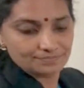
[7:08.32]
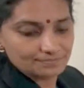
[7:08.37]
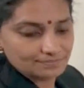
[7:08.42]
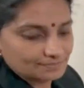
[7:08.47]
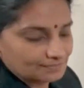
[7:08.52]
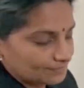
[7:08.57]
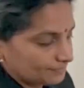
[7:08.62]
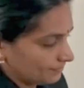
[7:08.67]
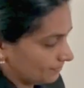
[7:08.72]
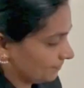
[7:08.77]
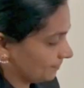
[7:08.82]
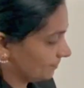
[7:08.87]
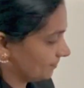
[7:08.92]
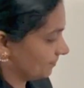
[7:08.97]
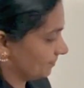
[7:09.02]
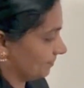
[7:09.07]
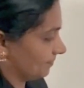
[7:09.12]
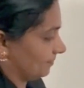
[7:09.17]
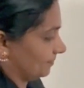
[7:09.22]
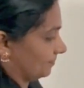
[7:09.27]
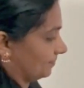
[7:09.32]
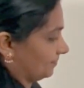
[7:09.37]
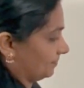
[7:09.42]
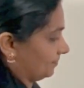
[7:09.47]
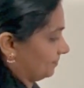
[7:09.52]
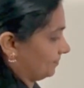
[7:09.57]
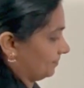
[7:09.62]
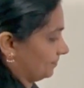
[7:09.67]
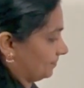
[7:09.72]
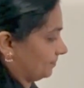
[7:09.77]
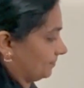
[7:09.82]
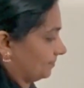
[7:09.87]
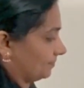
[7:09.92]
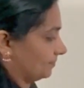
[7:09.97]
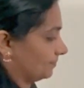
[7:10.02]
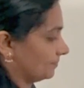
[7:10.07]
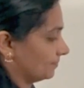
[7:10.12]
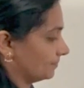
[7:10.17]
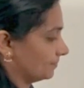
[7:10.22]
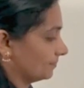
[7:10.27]

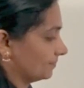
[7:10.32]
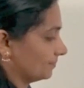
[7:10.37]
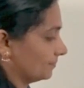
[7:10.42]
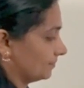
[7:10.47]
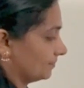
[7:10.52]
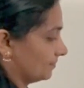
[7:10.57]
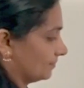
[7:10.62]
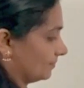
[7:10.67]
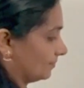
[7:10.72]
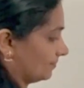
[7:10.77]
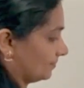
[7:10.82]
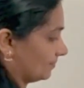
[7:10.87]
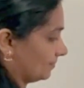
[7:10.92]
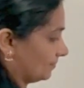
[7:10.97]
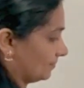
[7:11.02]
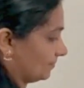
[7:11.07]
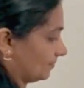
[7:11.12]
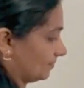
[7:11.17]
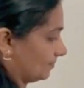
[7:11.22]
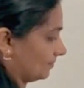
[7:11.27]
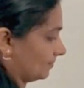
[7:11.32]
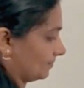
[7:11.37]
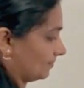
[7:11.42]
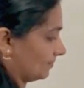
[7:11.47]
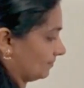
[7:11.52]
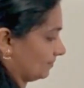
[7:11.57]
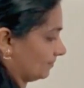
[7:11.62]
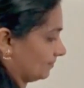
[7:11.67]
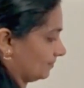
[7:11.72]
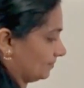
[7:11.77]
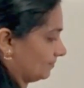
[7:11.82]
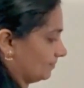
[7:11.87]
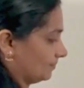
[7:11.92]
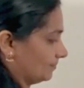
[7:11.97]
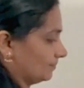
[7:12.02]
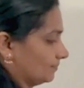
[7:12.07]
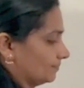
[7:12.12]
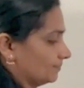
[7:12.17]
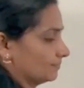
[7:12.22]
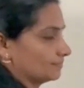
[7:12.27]

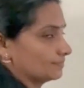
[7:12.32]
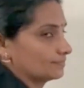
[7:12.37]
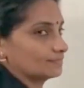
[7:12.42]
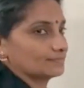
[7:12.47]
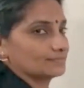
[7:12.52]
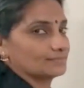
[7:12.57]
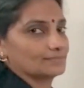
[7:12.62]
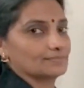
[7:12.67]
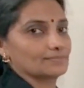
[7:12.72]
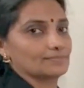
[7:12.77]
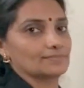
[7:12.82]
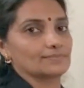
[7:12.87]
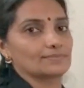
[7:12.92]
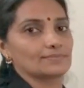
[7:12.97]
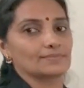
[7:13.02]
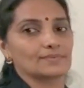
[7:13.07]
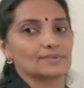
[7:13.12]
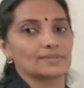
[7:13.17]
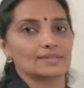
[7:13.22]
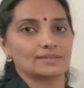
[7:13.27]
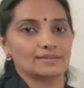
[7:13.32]
(silence)